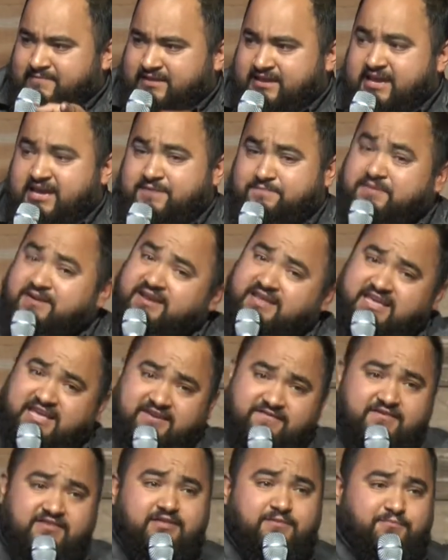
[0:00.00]
He had been
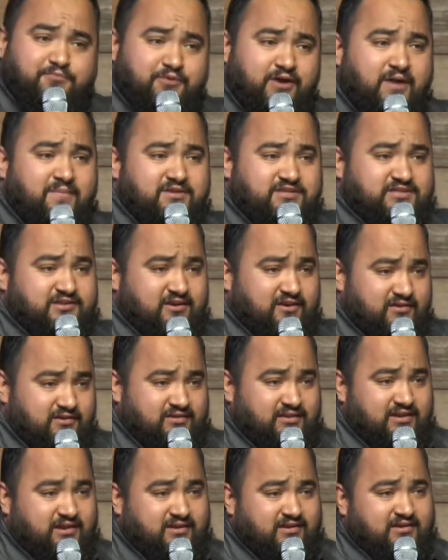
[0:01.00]
given the promise
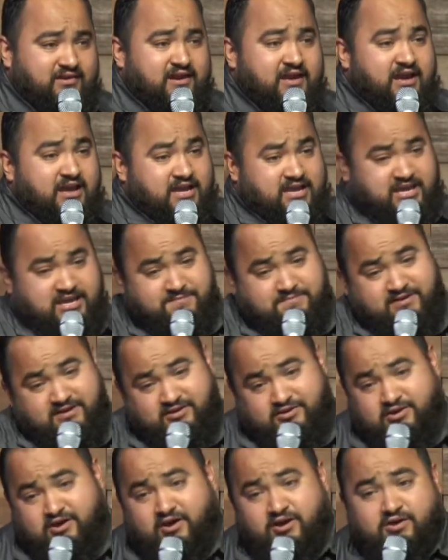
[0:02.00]
earlier. He had
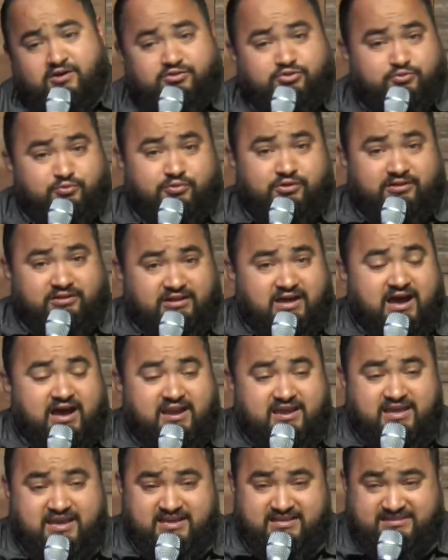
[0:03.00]
been gone through a
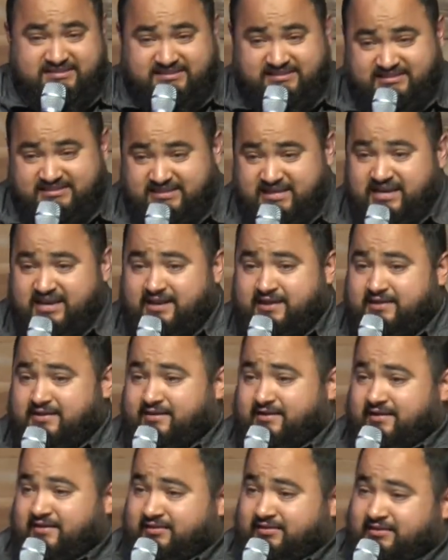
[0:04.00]
lot. He had
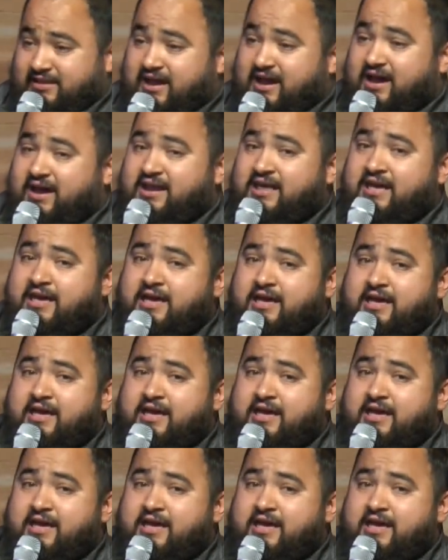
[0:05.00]
seen a lot.